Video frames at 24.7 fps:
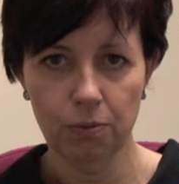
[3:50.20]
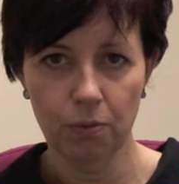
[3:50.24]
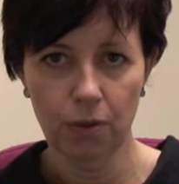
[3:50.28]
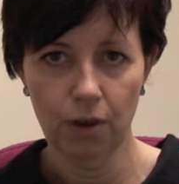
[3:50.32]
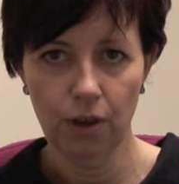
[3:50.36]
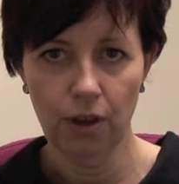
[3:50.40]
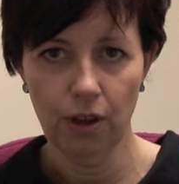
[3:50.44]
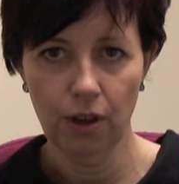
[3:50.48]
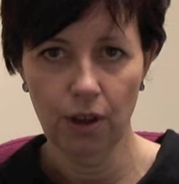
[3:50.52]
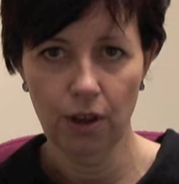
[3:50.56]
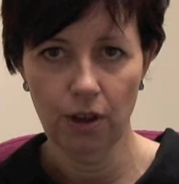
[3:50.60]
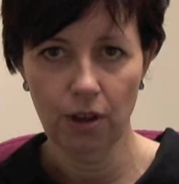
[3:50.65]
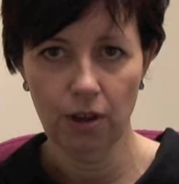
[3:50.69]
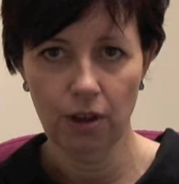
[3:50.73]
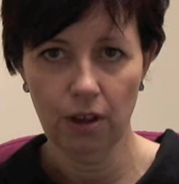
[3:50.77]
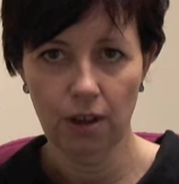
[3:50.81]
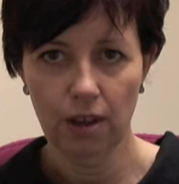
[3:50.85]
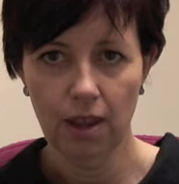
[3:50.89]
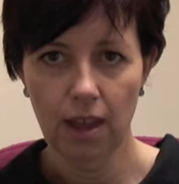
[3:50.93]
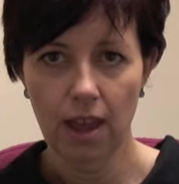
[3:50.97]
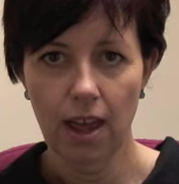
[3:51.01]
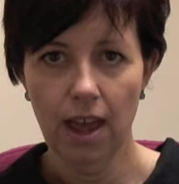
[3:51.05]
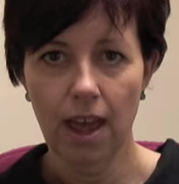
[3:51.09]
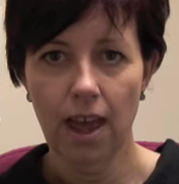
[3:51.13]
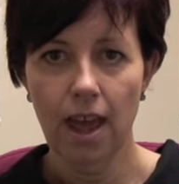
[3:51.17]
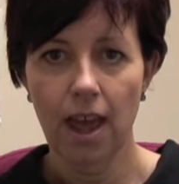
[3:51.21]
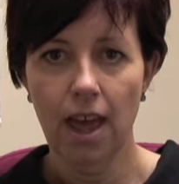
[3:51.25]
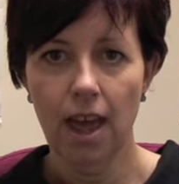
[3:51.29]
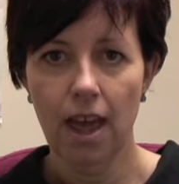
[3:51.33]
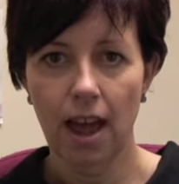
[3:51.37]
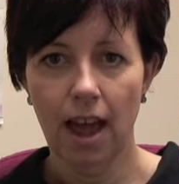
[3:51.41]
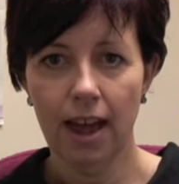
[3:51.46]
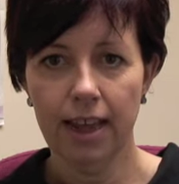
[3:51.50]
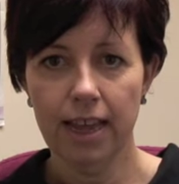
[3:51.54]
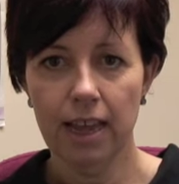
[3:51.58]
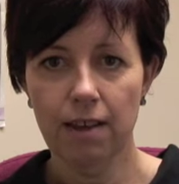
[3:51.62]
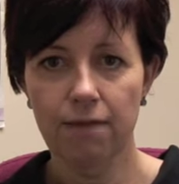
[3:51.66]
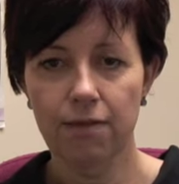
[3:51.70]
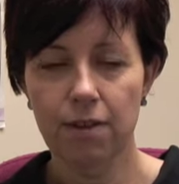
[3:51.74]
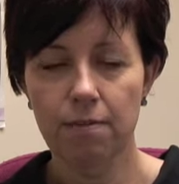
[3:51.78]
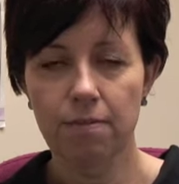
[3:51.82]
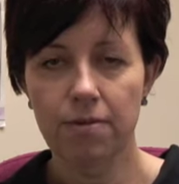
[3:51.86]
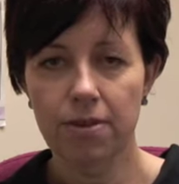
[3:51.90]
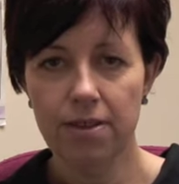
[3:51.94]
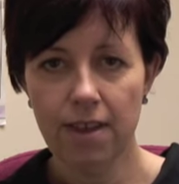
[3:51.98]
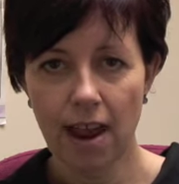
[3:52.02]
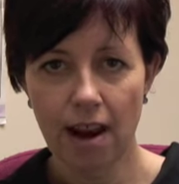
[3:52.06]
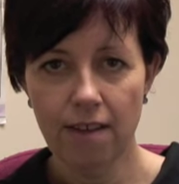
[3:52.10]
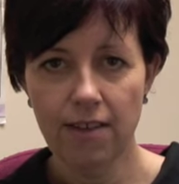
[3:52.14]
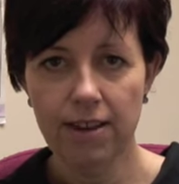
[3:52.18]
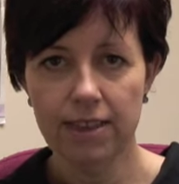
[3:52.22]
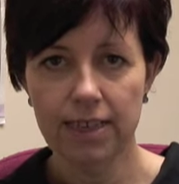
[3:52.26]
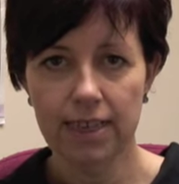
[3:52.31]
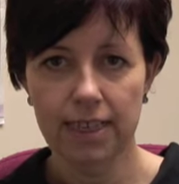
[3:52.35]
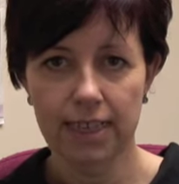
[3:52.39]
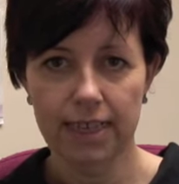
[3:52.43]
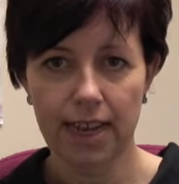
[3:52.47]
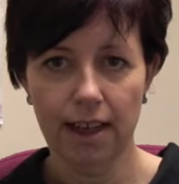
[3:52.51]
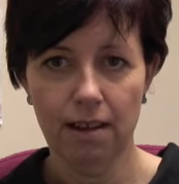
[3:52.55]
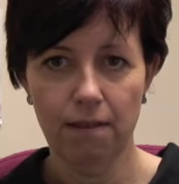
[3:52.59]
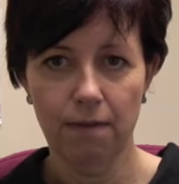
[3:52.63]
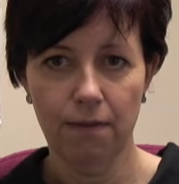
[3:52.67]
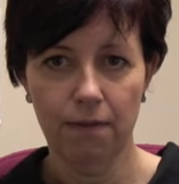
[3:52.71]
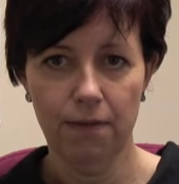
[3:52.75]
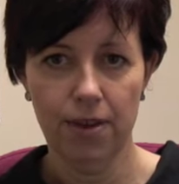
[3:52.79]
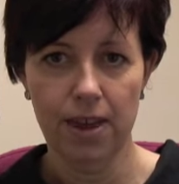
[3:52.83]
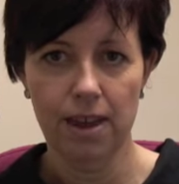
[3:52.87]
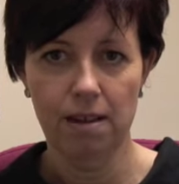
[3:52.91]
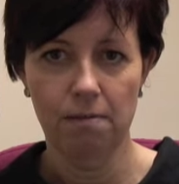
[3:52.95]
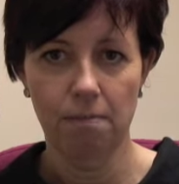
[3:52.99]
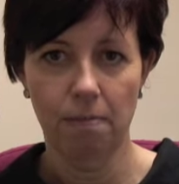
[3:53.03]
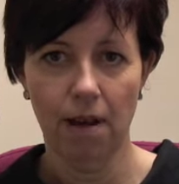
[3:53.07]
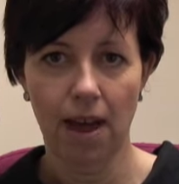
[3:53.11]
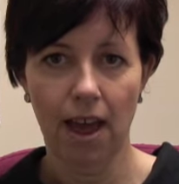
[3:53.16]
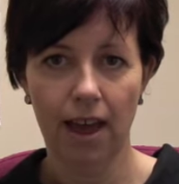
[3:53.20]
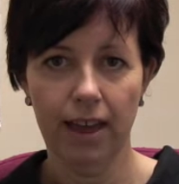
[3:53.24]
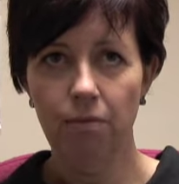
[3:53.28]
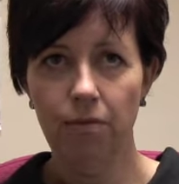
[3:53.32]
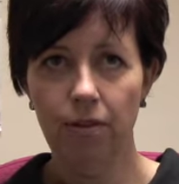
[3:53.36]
work, I give them very detailed feedback.